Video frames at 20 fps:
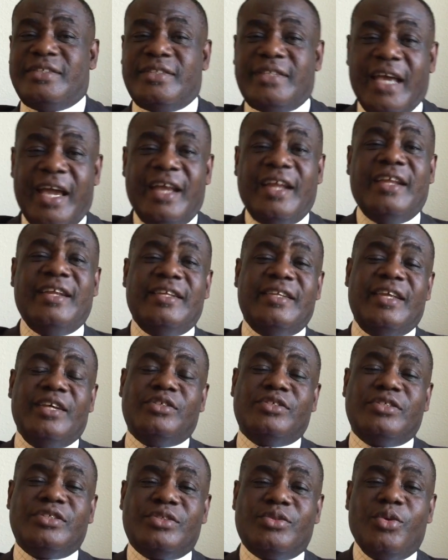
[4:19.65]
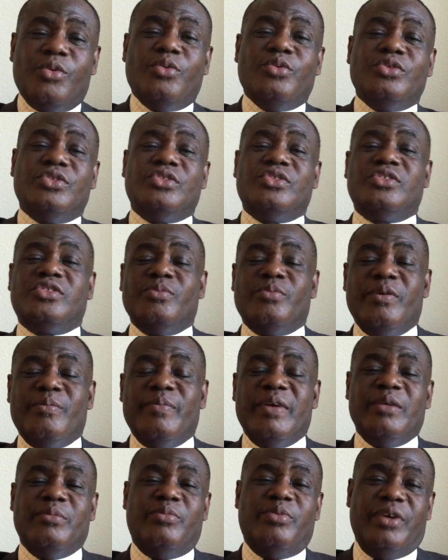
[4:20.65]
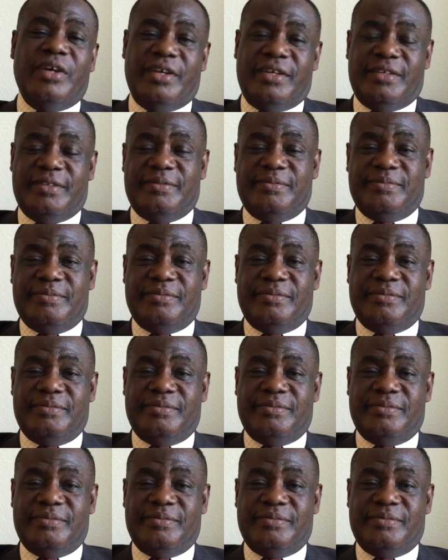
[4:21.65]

turn the stones to be made bread.